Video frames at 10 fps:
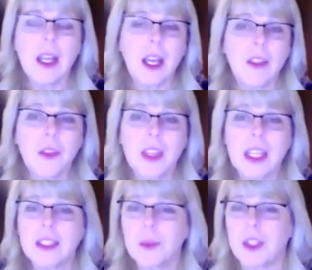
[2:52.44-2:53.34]
Other
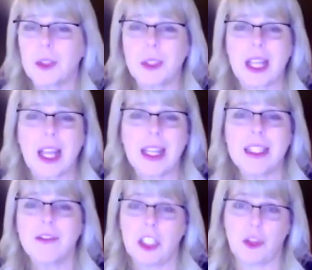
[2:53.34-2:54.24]
things with your
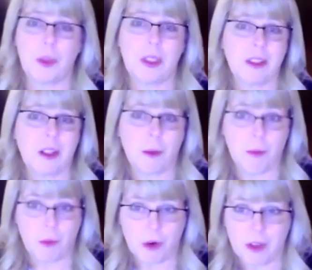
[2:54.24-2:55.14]
slides, visuals are
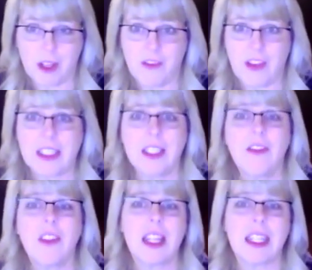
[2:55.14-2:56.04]
more effective
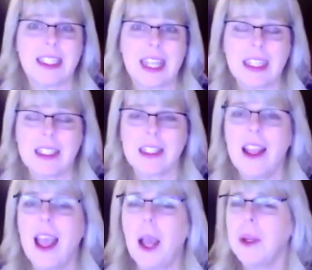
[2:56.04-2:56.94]
than text.
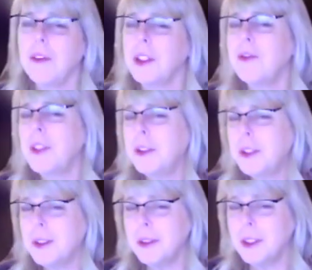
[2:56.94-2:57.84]
However, if you
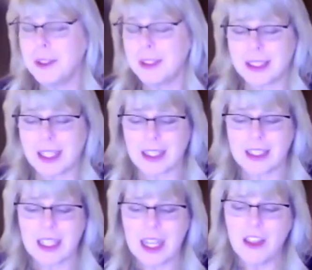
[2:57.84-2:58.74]
do use
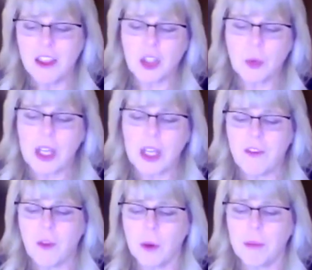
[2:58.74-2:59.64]
text, the
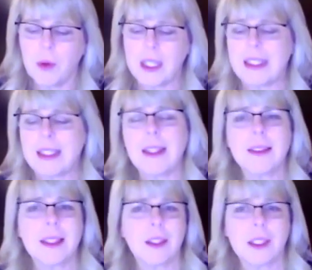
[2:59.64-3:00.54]
24-point
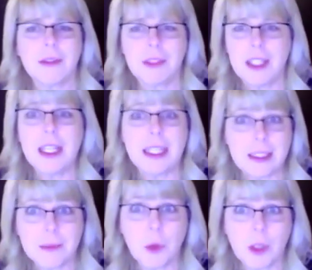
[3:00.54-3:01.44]
sans serif
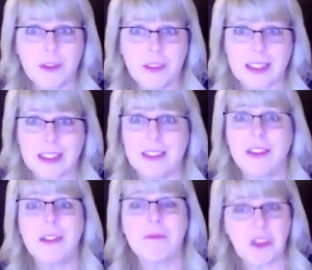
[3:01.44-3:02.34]
is more effective,
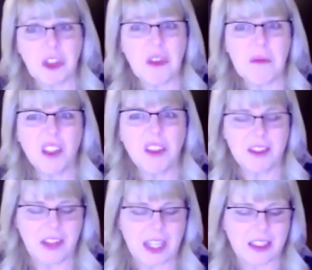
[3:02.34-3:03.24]
or the most
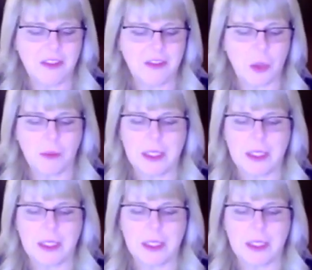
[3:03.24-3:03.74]
effective for